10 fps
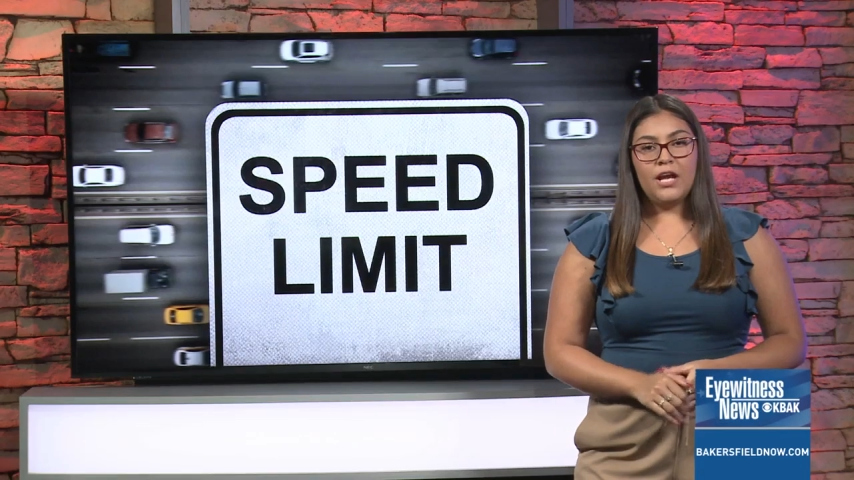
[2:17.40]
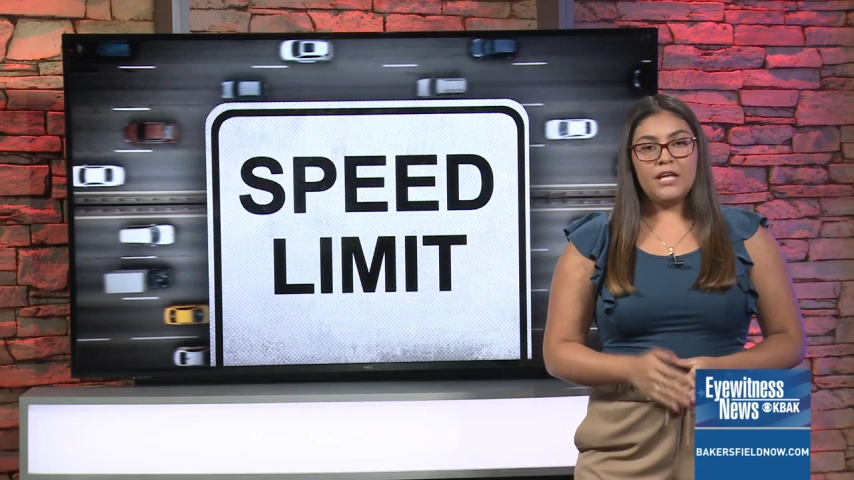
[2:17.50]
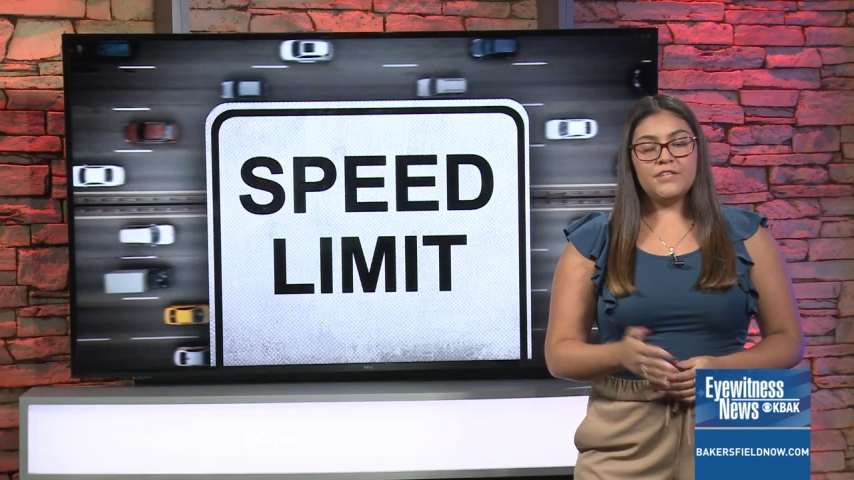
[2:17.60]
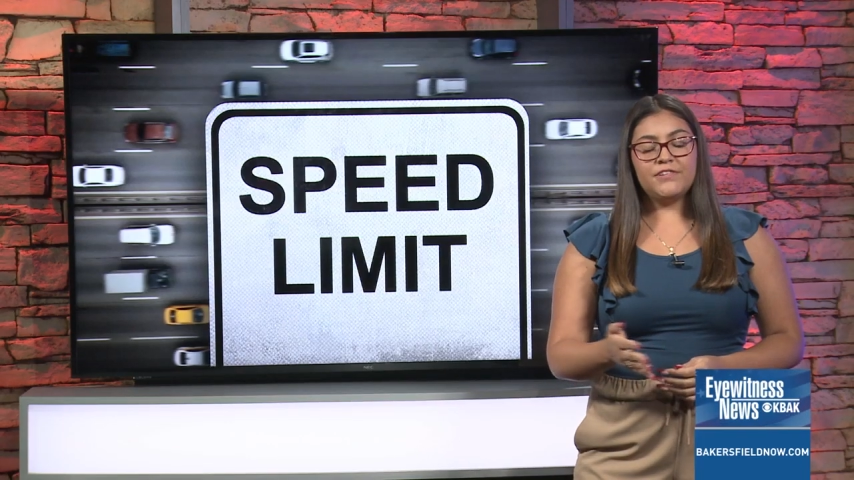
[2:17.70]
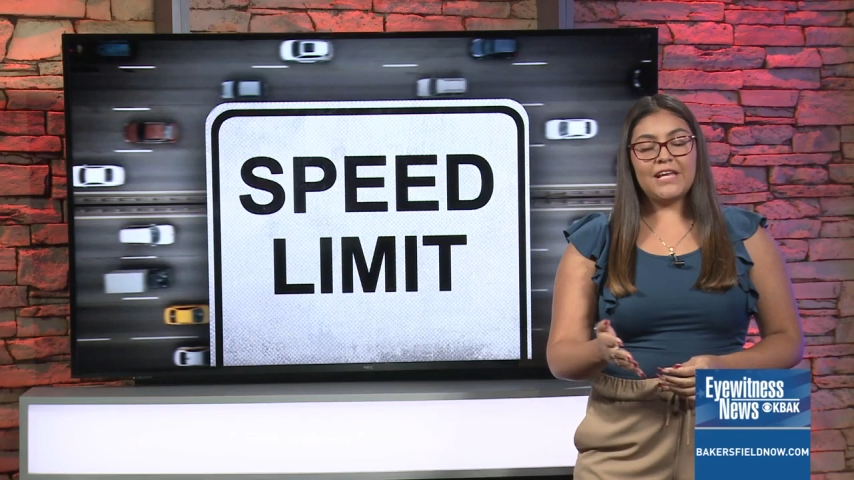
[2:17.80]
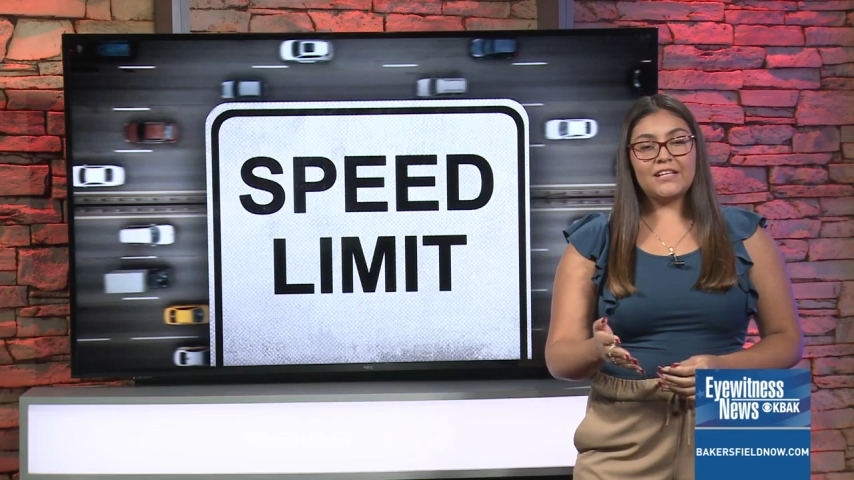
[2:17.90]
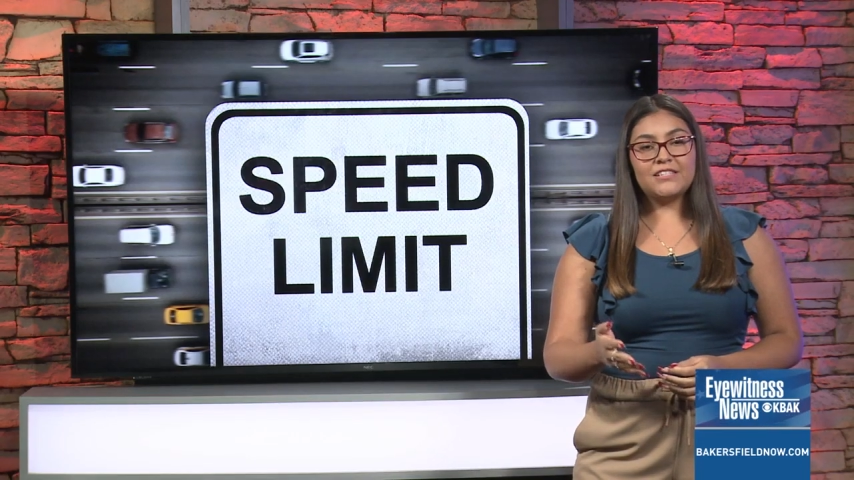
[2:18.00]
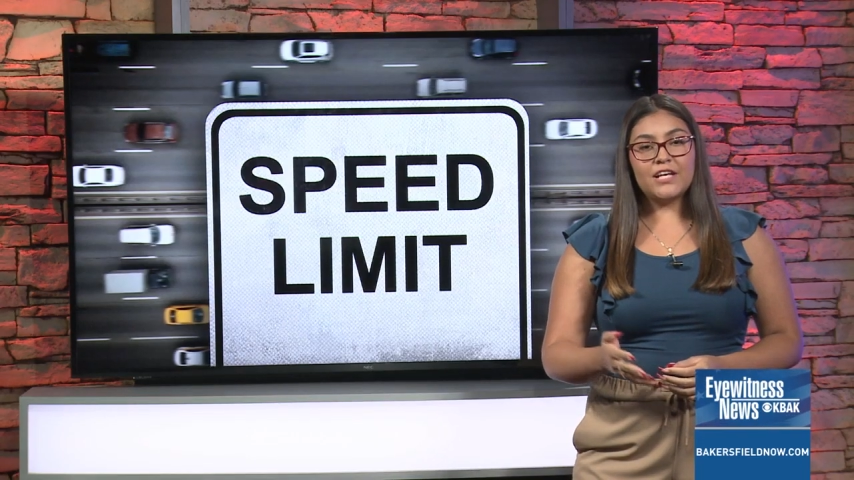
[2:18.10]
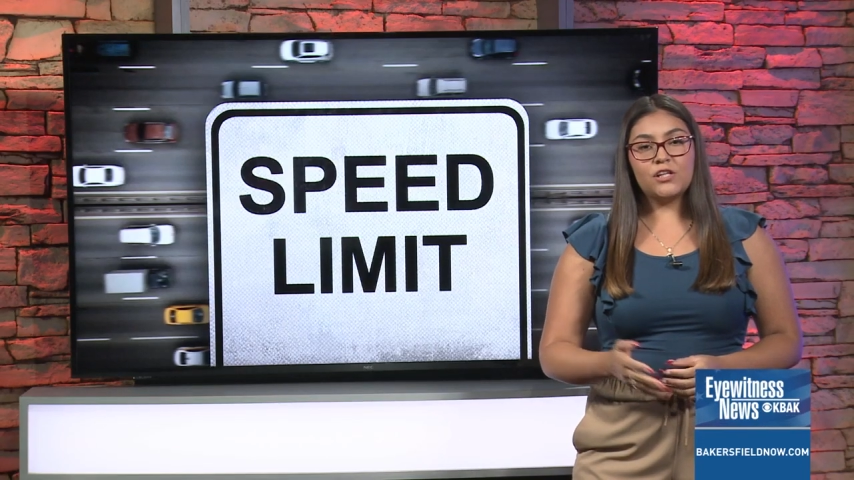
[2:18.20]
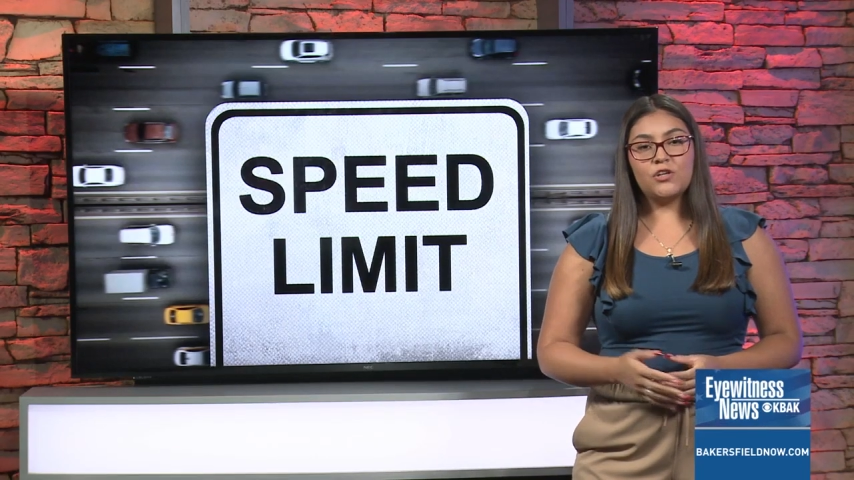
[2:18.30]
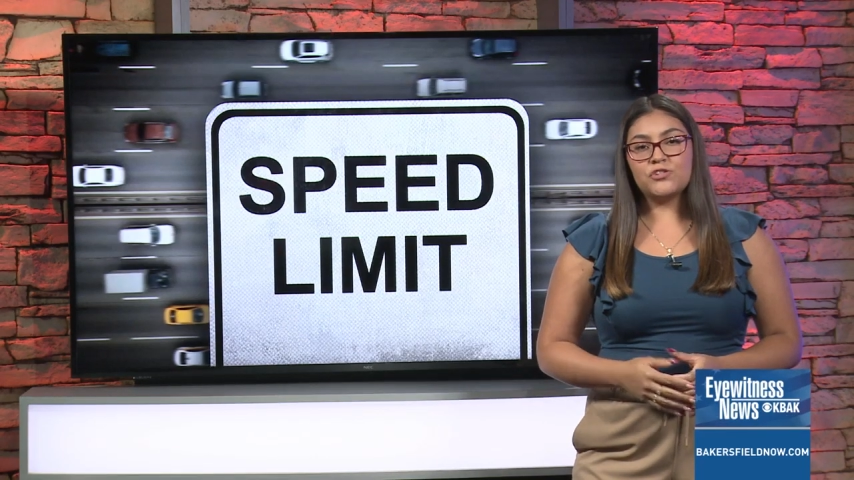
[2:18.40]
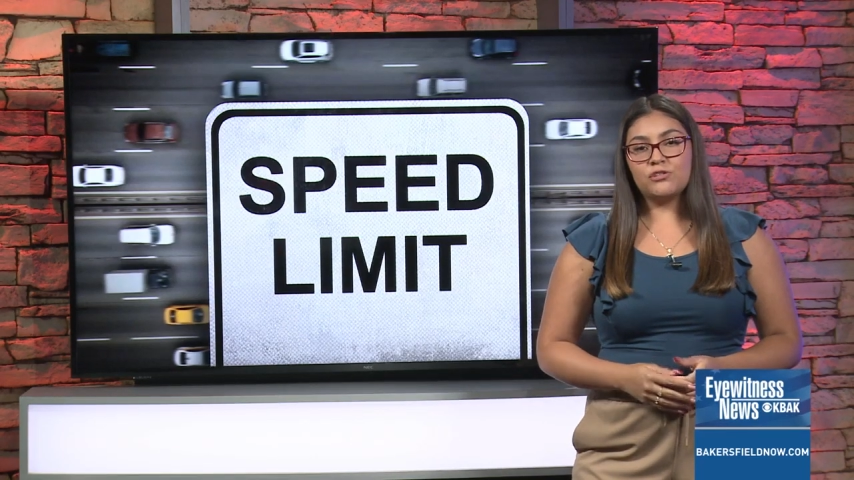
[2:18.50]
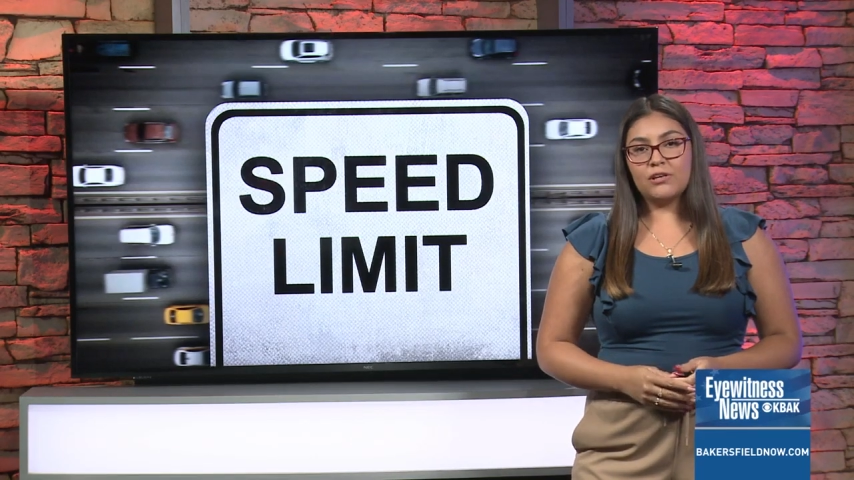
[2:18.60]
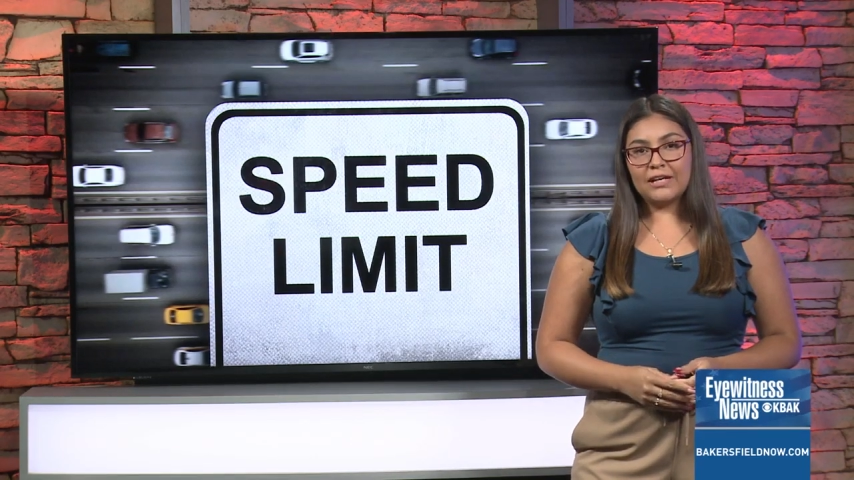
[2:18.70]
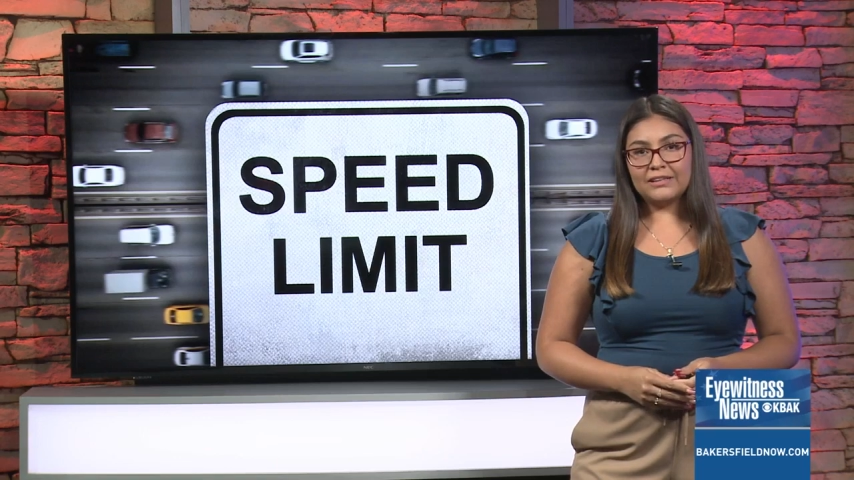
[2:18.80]
And if you'd like to take a closer
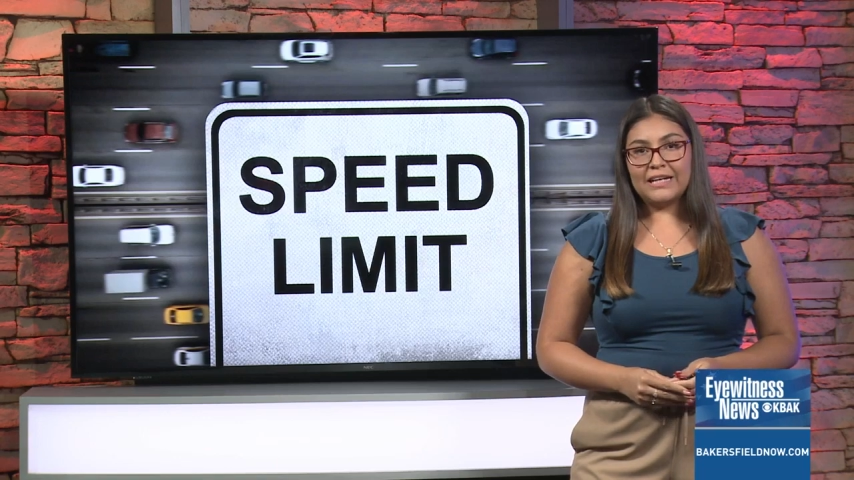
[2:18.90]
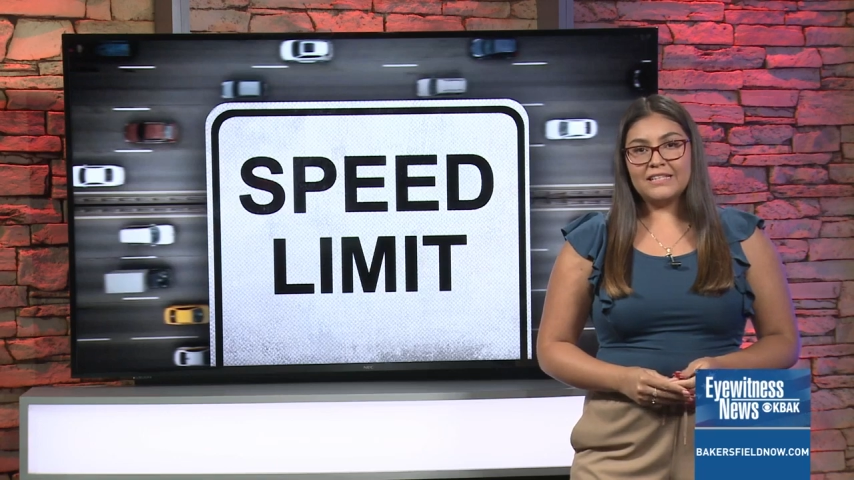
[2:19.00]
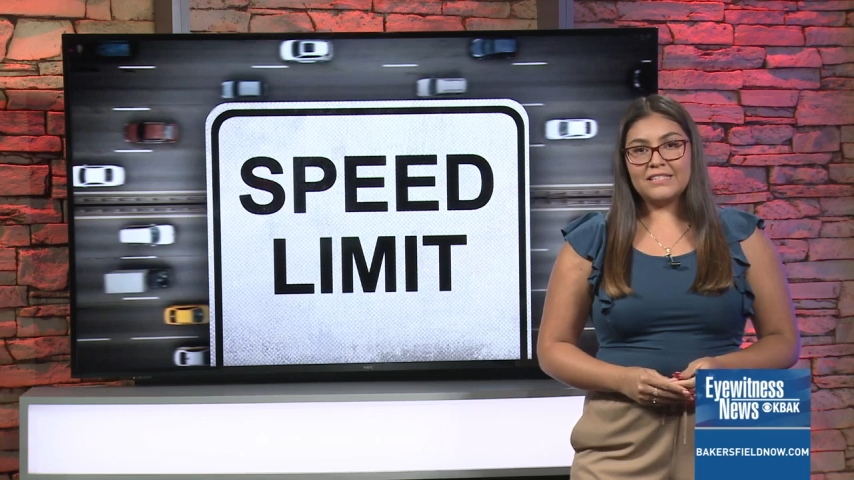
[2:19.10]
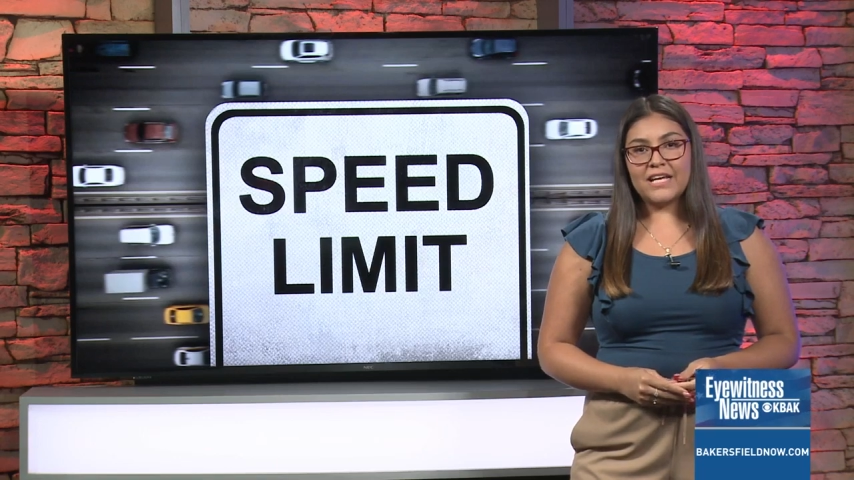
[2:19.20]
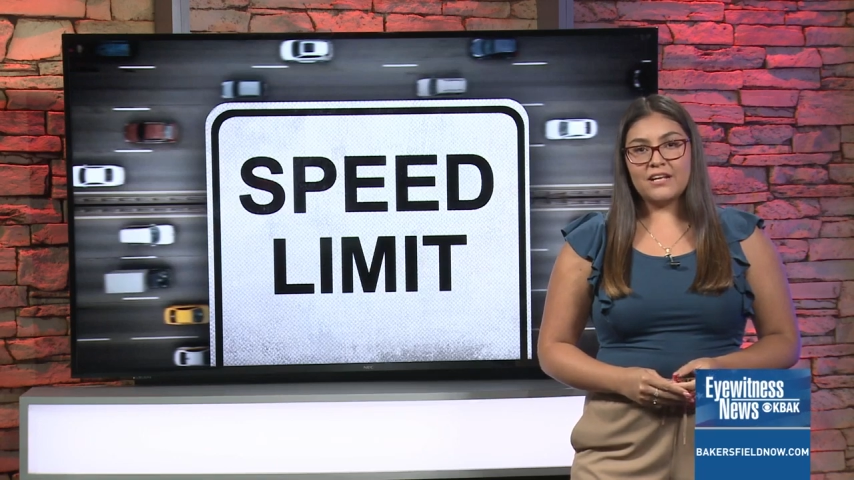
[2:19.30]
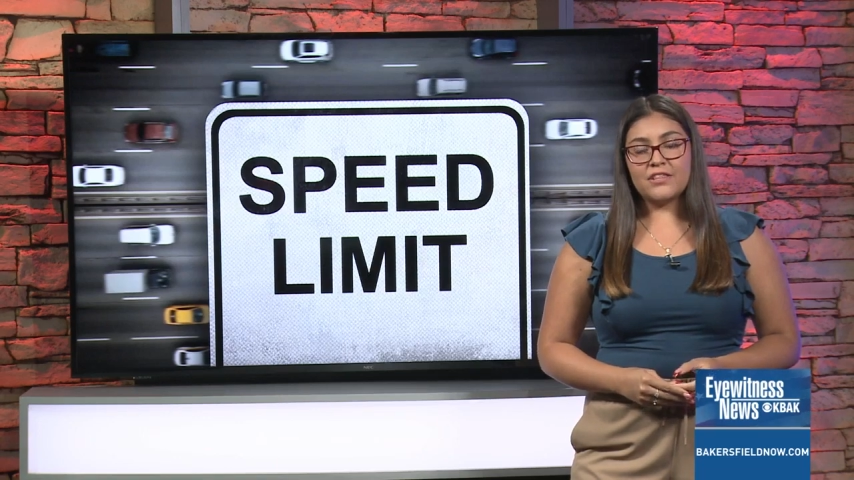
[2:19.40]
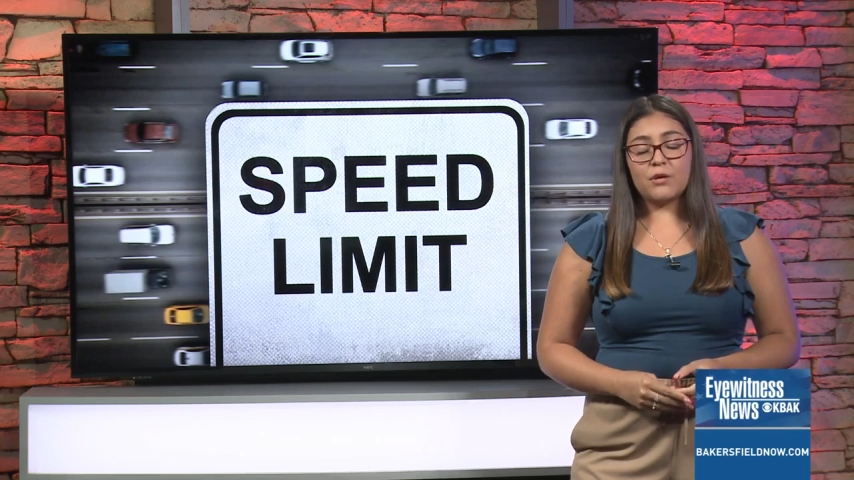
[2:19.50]
look at that data,